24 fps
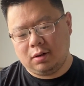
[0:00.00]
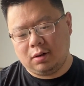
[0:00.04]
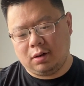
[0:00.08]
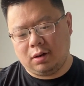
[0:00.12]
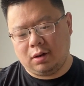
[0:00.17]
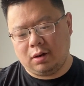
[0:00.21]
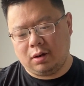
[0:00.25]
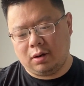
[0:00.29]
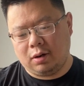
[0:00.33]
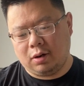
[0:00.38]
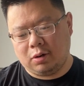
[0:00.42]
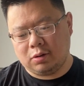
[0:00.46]

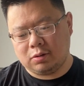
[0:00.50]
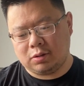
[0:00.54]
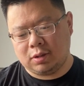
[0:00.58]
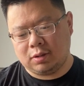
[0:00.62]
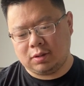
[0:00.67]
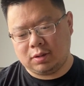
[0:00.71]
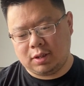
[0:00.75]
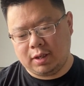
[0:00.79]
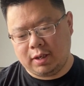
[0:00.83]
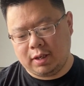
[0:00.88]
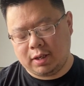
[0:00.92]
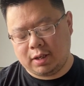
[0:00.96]

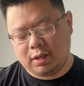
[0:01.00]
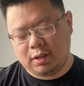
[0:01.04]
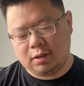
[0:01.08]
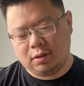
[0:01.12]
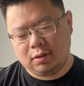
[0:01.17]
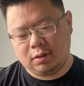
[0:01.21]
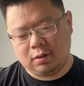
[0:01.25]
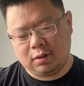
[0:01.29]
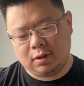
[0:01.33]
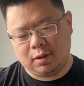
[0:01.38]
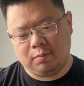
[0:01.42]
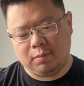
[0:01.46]
authentic,
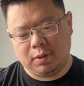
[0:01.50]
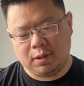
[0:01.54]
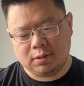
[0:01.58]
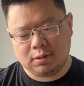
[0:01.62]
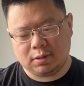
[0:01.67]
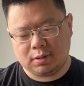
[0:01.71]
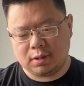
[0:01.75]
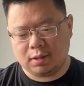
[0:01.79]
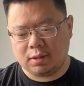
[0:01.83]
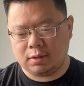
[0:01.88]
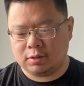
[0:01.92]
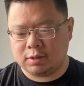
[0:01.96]
it means
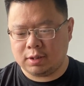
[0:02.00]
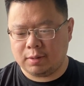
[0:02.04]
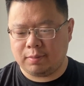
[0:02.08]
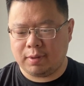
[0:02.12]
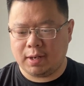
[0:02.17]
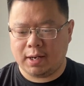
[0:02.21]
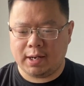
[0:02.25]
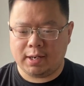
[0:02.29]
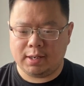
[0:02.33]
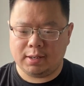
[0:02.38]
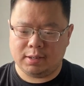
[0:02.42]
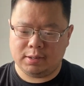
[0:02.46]
the
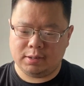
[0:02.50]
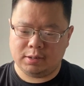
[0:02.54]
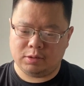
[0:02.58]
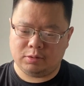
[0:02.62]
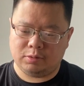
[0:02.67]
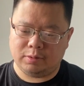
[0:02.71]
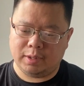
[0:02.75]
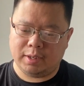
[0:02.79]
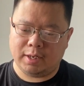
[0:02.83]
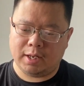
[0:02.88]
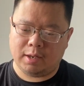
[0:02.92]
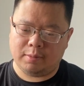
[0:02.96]
supplier is
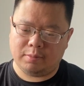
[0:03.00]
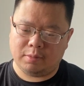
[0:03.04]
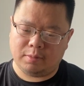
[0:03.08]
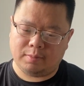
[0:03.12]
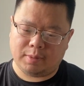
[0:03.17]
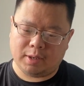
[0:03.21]
reliable.